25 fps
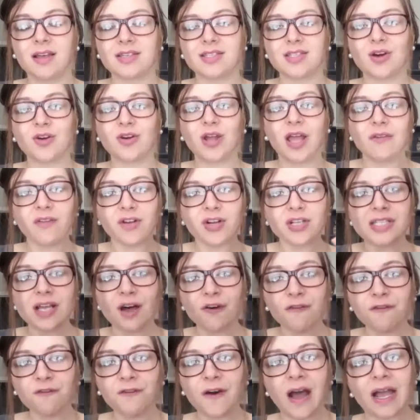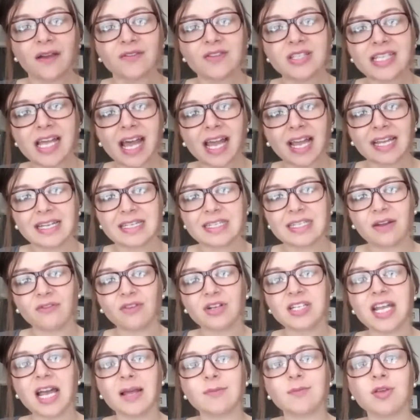So give yourself 5 seconds
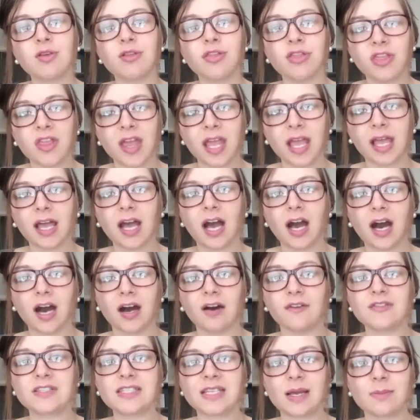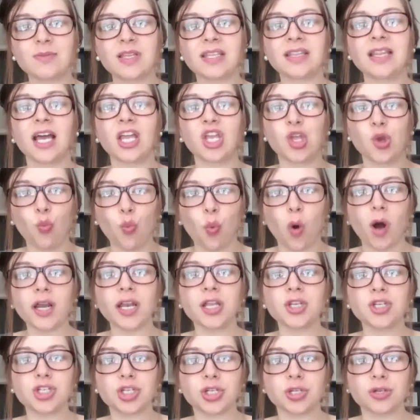every time you think of something that you
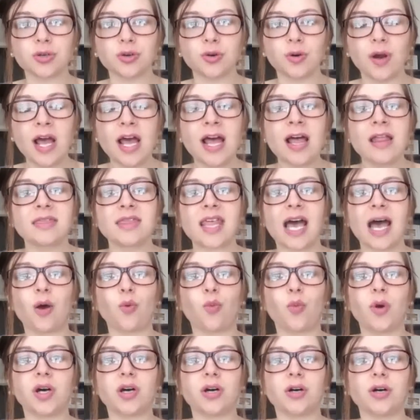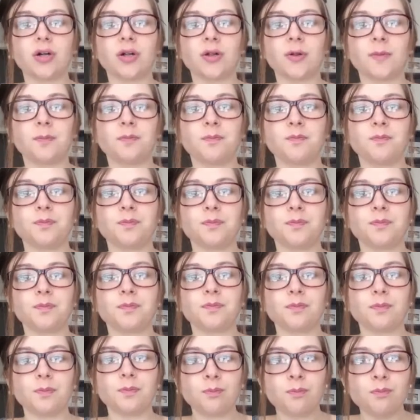want to do that will
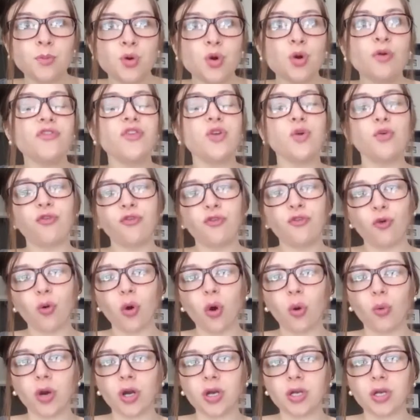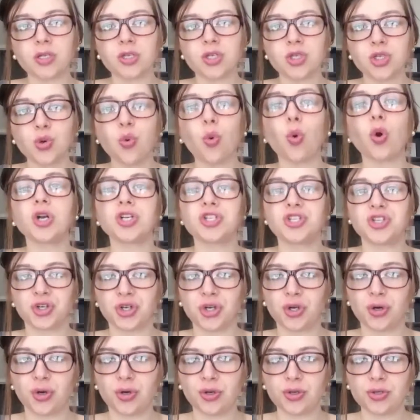move you forward towards
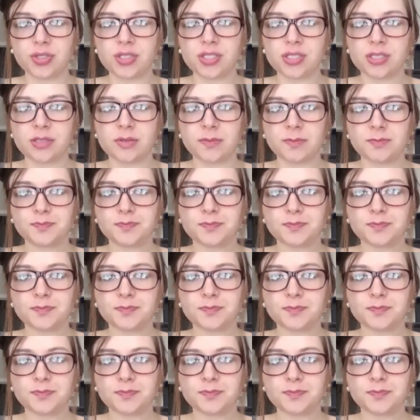your goals